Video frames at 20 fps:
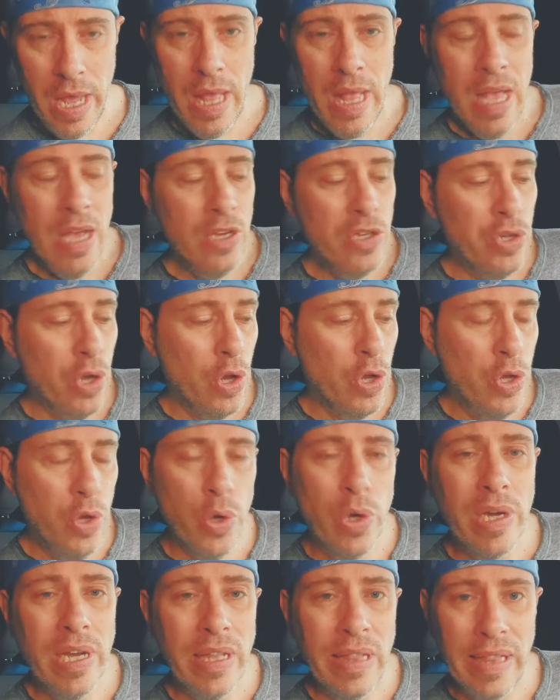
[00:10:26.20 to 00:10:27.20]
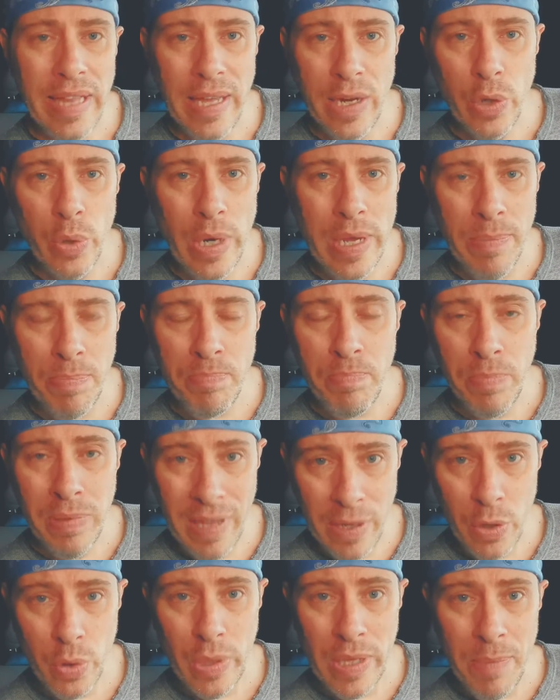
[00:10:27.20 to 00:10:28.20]
So you could
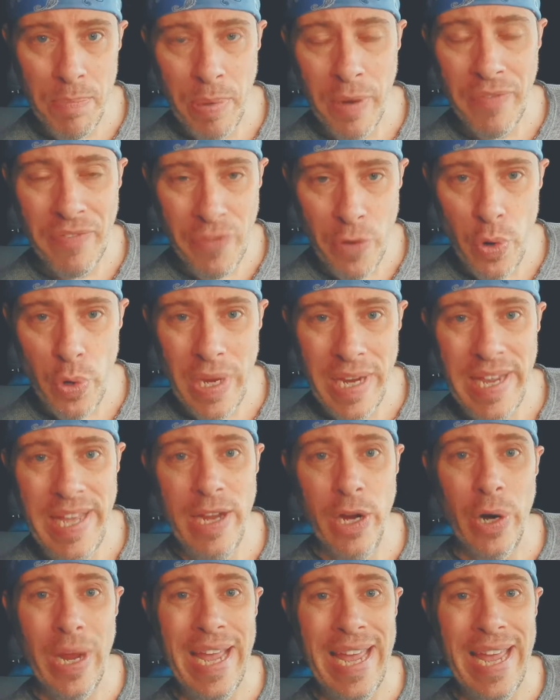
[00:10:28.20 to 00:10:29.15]
literally put food in here,